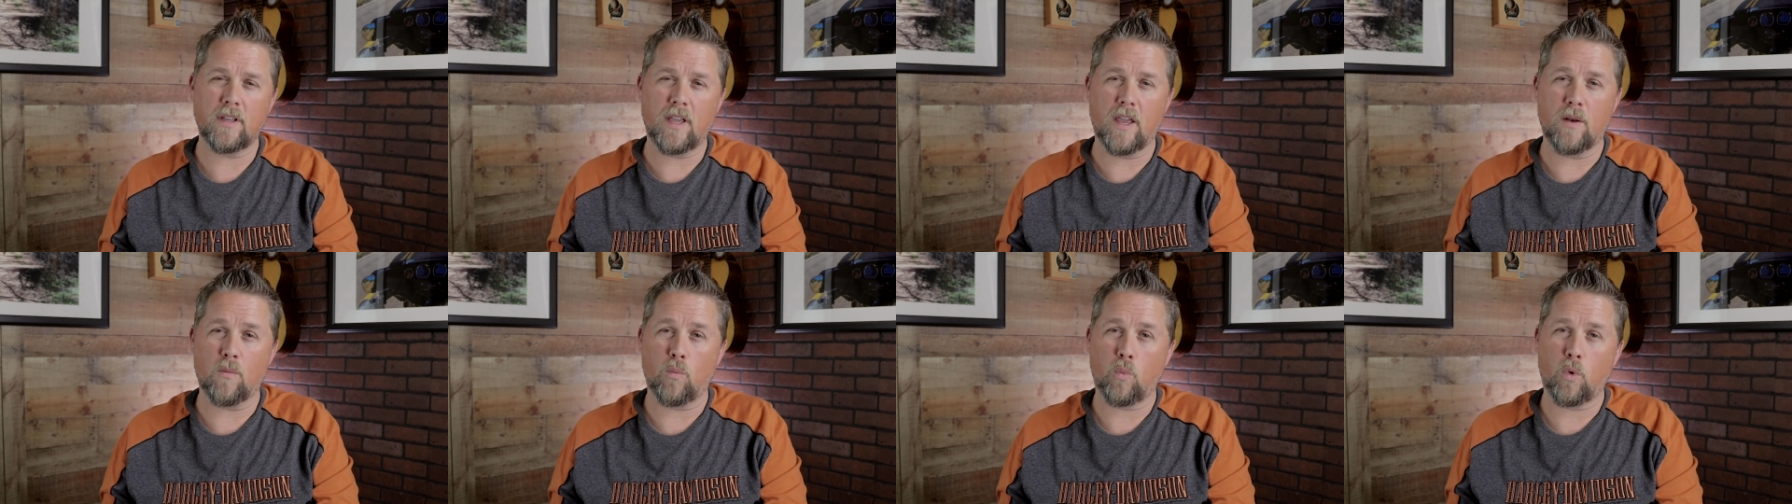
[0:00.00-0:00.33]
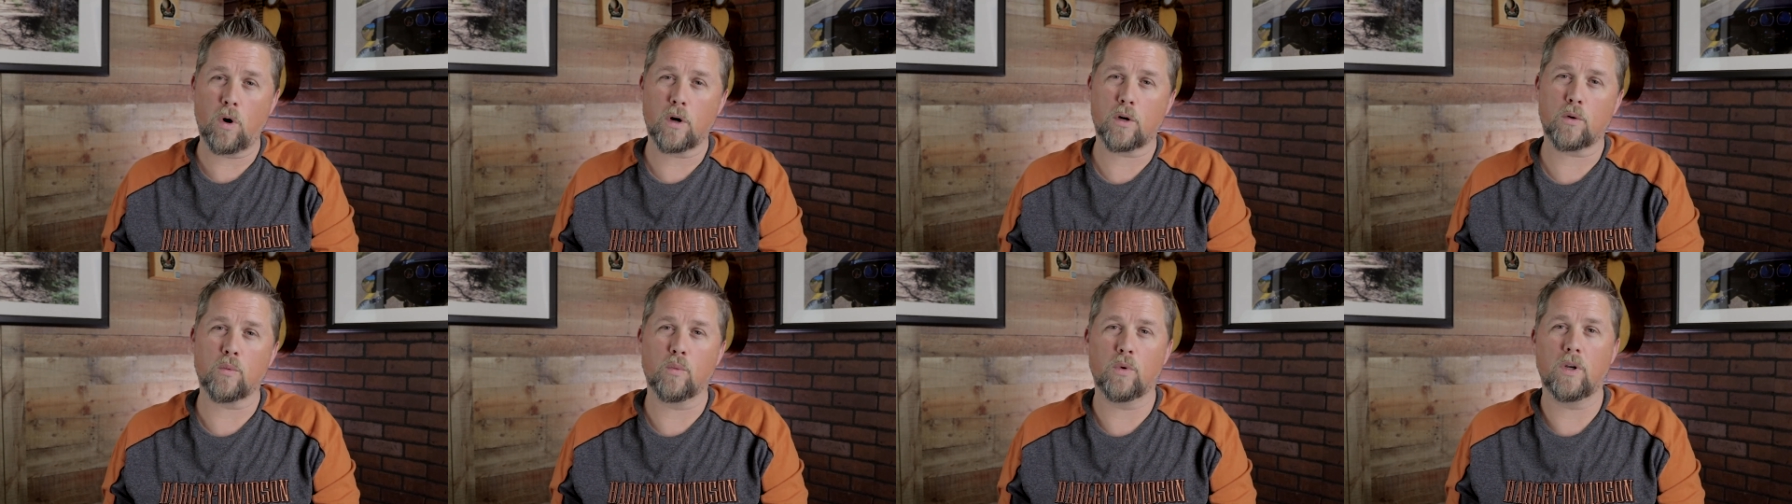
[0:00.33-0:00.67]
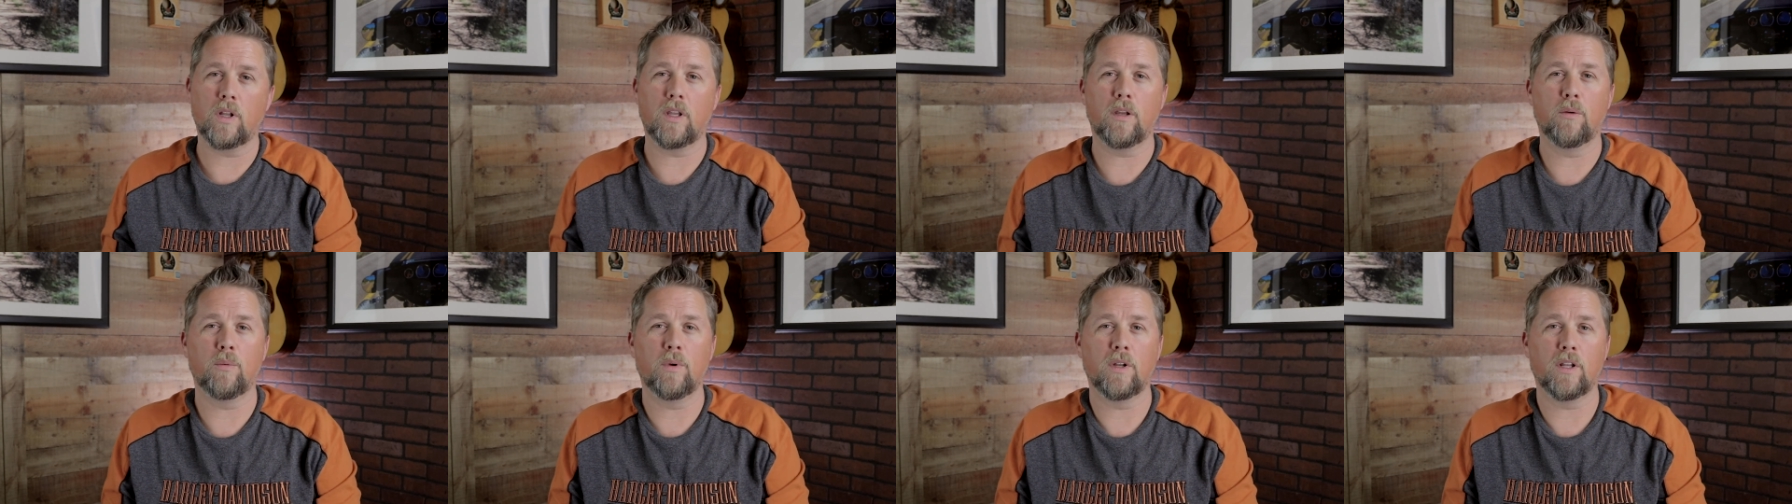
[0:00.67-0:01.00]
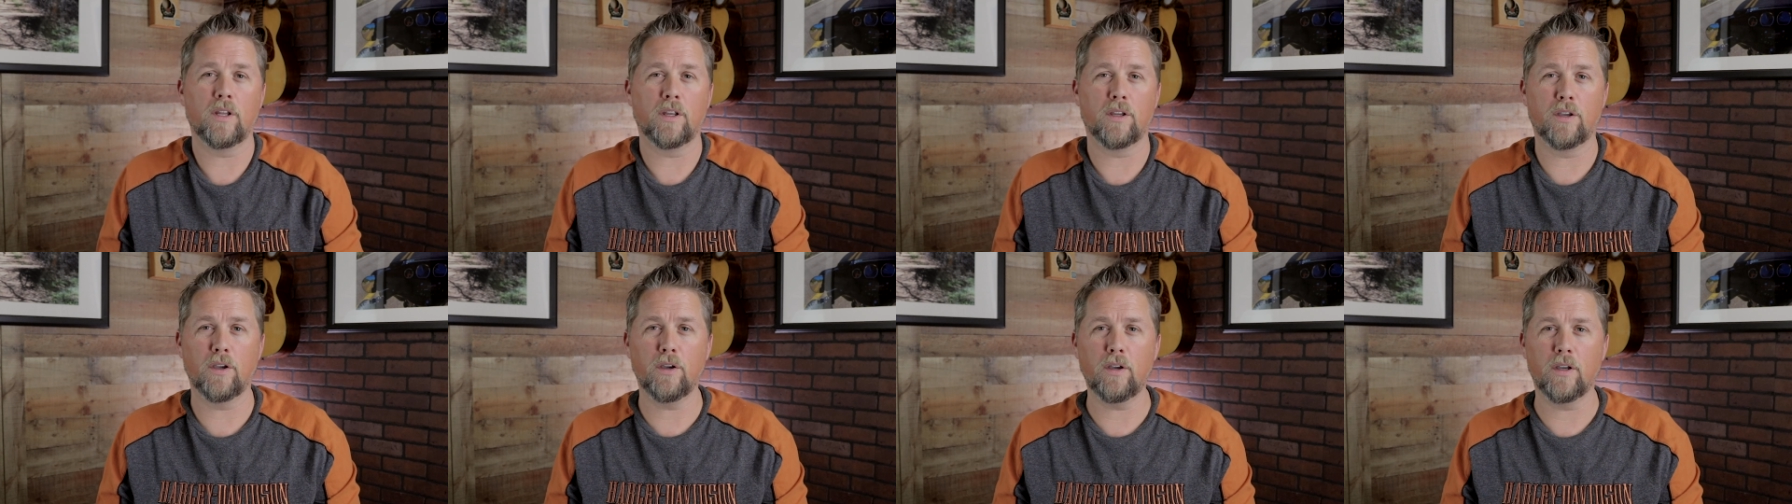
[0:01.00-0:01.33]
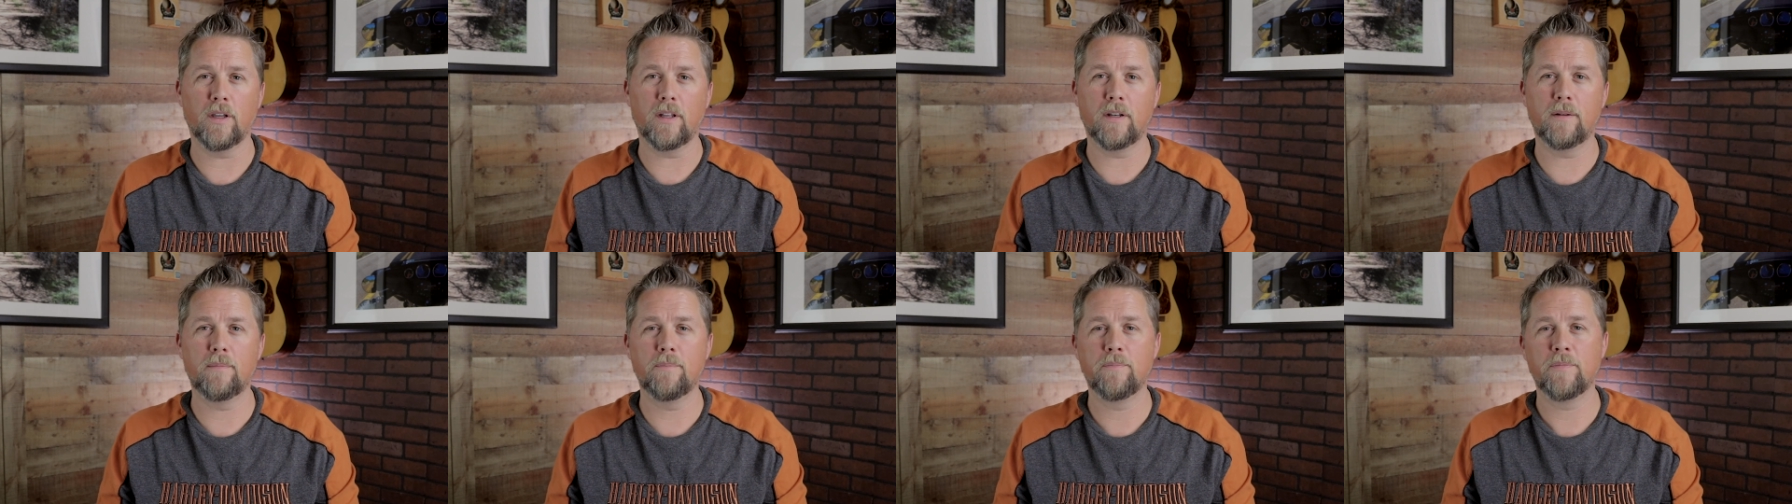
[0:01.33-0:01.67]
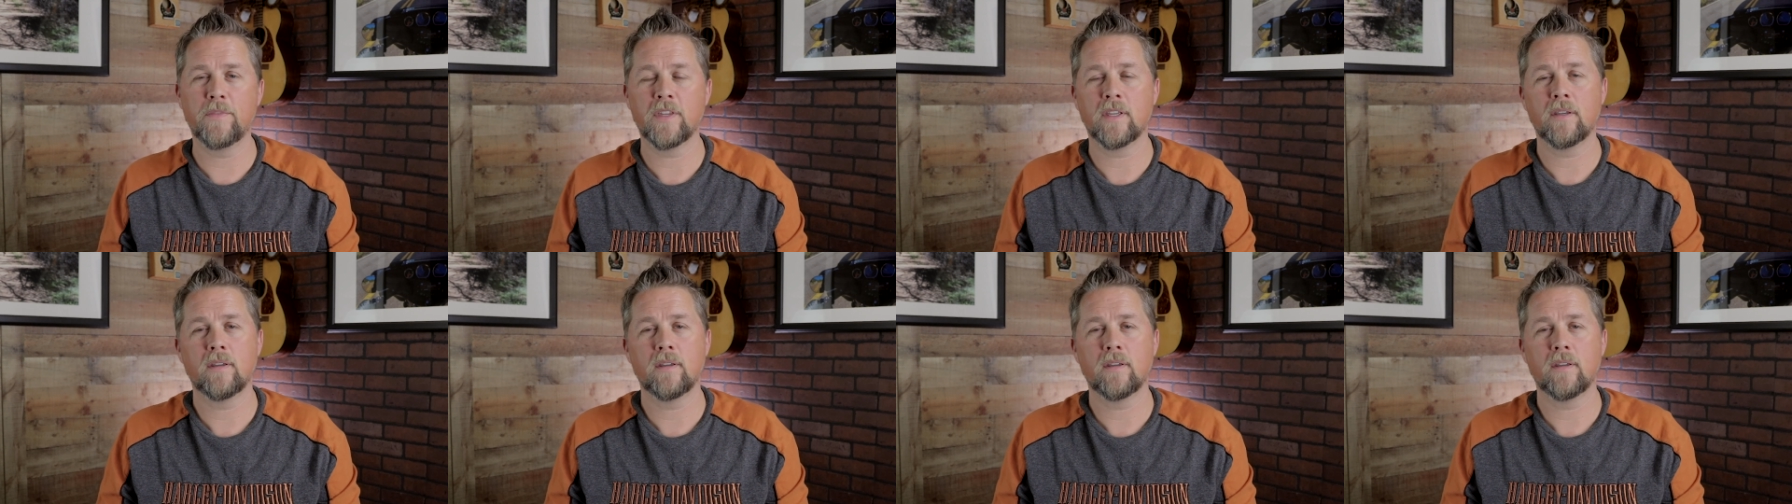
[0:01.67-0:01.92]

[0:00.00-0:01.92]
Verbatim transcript: and work really, really good.